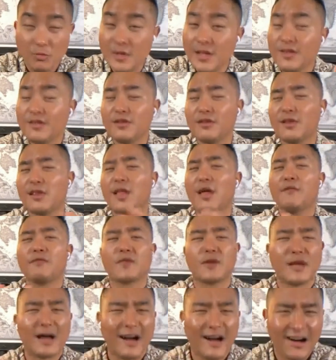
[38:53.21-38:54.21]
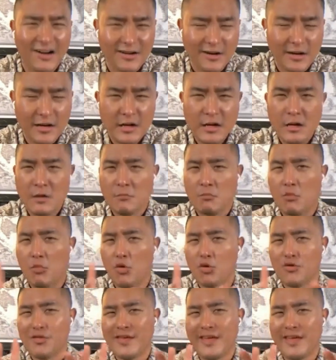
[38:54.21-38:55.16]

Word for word: We need to love God more